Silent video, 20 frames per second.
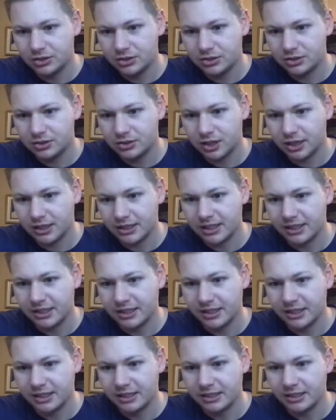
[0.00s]
Try
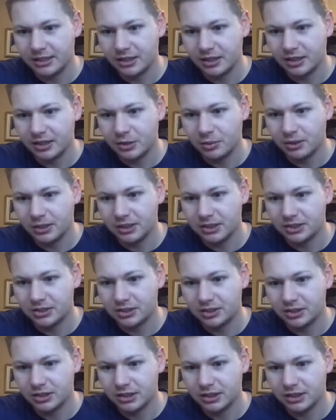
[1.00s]
getting in when it
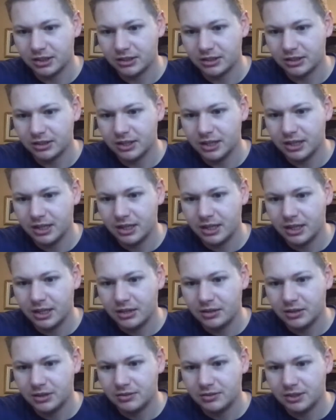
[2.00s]
started.
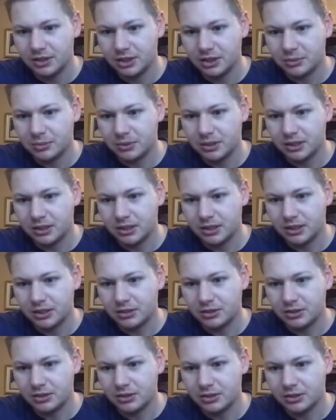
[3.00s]
It's finished, but I
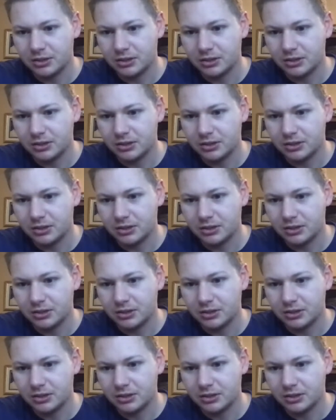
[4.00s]
know.